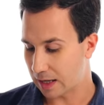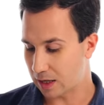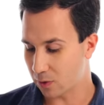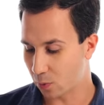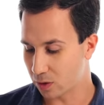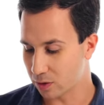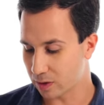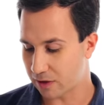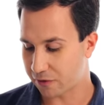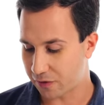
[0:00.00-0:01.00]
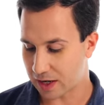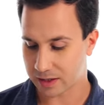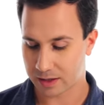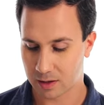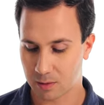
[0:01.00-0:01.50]
it will
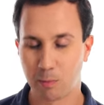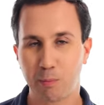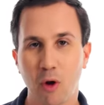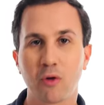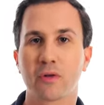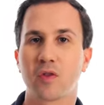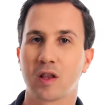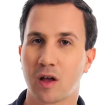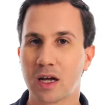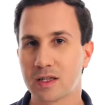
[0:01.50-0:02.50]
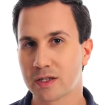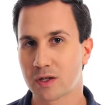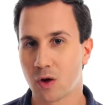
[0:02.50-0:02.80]
affect both of the lights